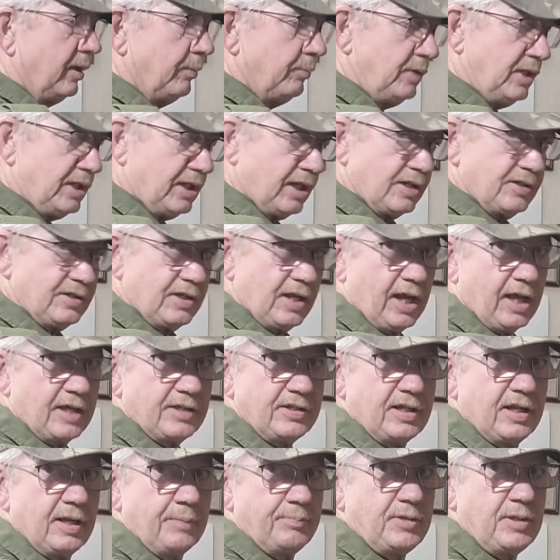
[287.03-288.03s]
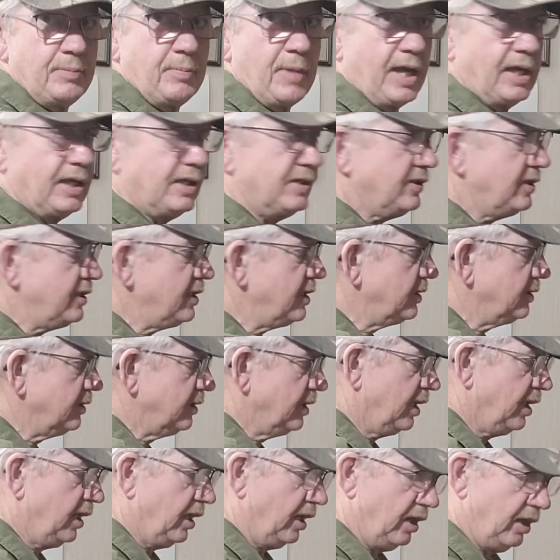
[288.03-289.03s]
because it has an empty
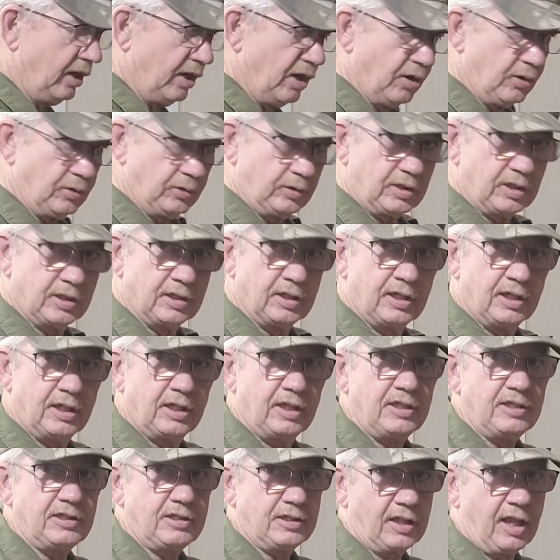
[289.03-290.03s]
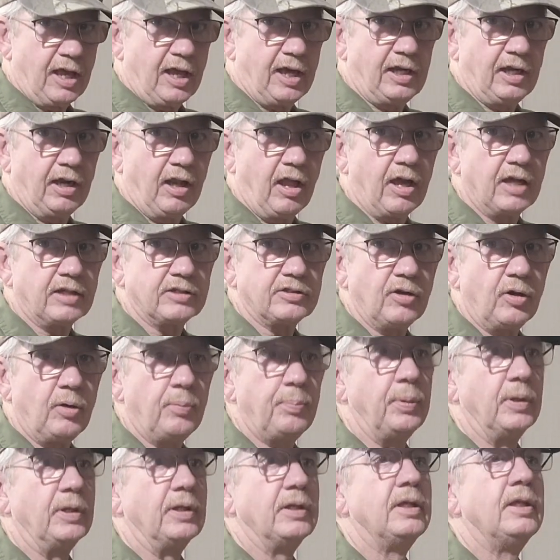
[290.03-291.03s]
magazine, note, slide locks
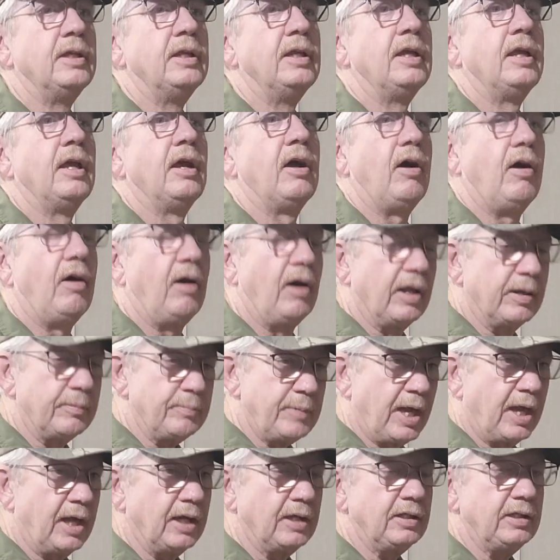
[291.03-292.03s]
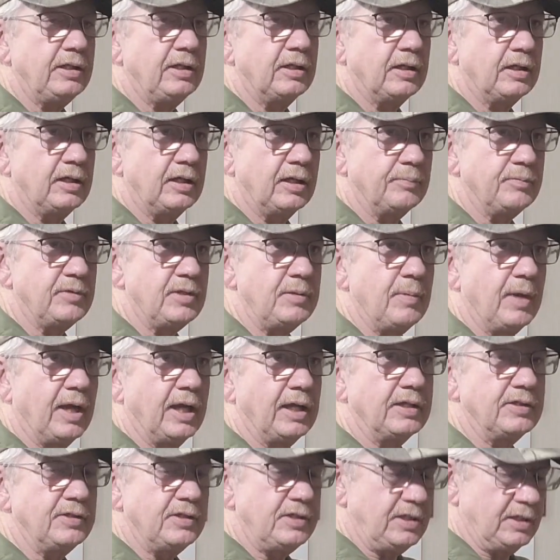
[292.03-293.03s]
open automatically on an empty
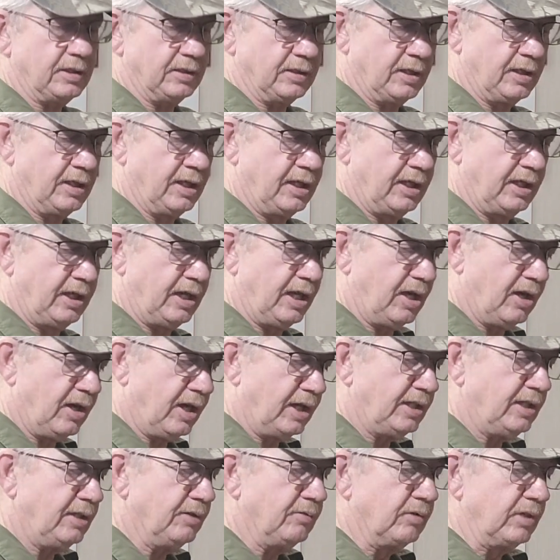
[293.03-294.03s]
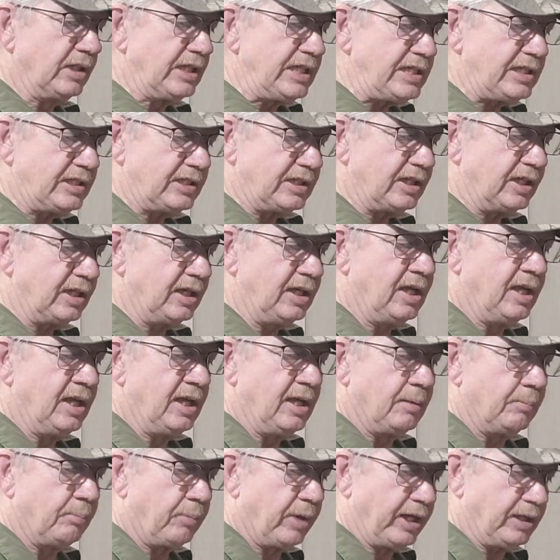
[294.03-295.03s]
magazine. Now I can release it
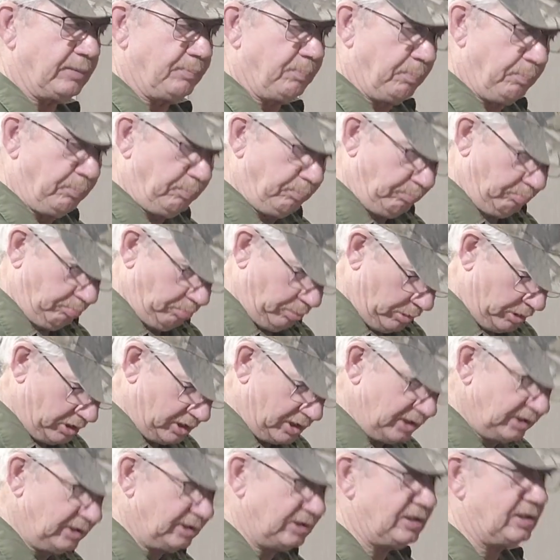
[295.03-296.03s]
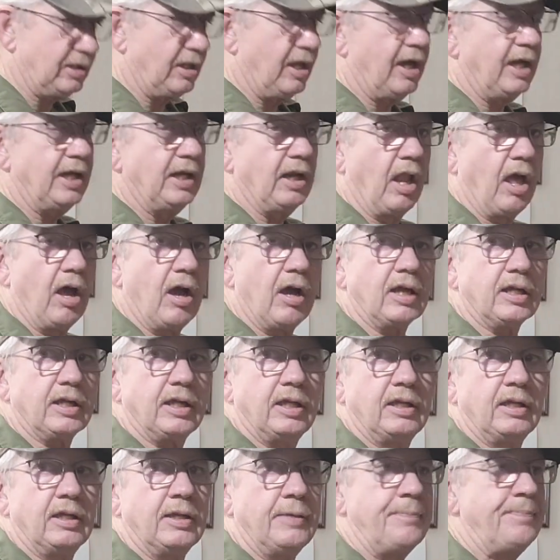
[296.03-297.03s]
by pushing the slide lock,
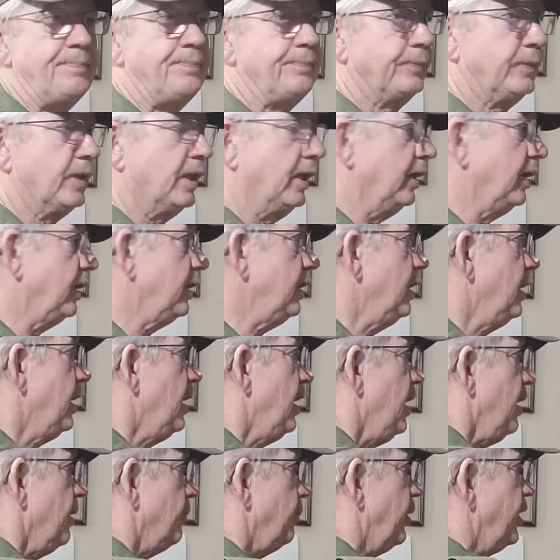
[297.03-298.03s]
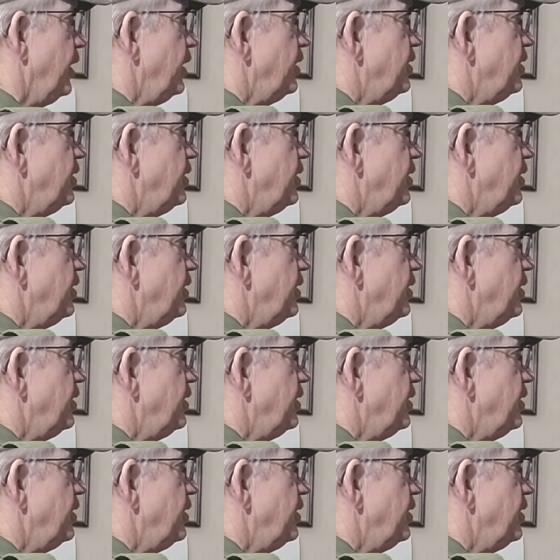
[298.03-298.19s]
okay? But